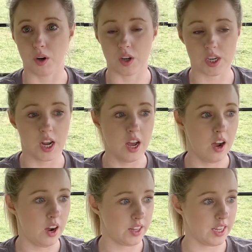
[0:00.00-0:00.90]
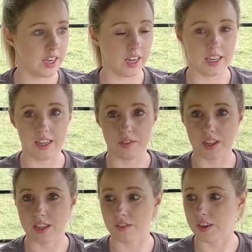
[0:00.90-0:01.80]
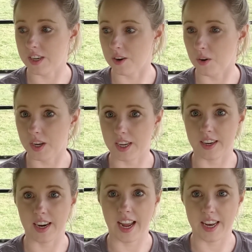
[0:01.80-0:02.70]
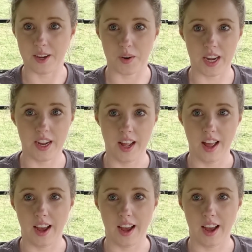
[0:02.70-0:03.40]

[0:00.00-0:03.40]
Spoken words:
But I think I'll leave this video here anyway,